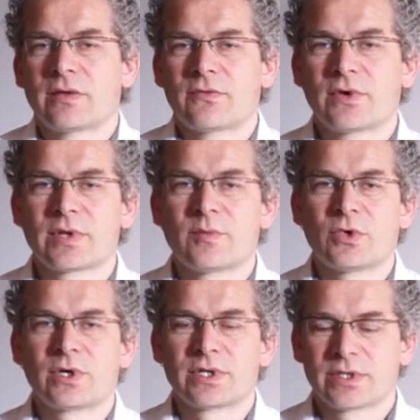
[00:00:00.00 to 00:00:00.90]

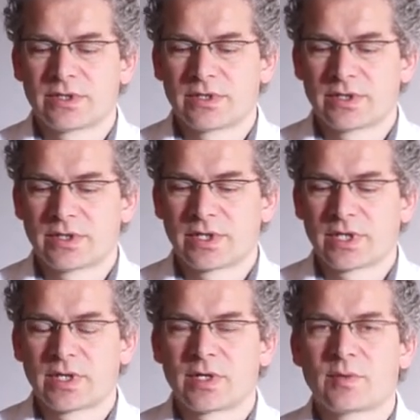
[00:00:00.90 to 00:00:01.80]
Furthermore,
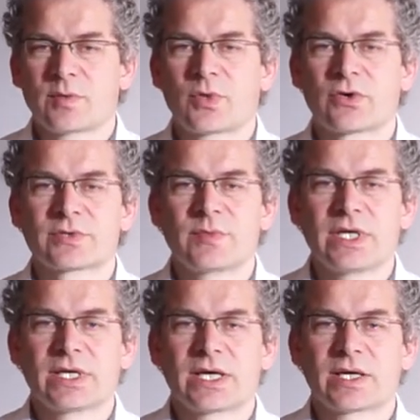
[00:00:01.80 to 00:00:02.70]
the porous
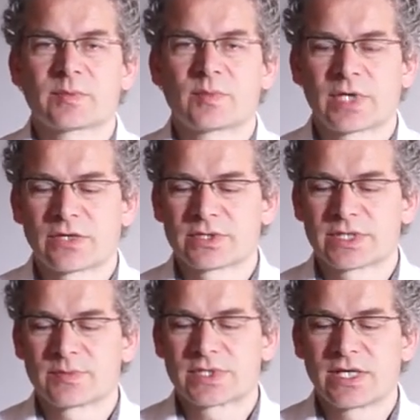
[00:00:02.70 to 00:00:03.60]
media air bearings
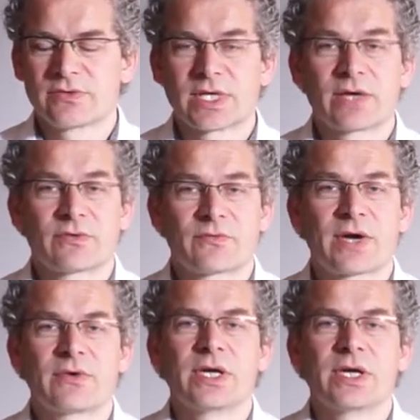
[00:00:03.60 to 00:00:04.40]
themselves have a very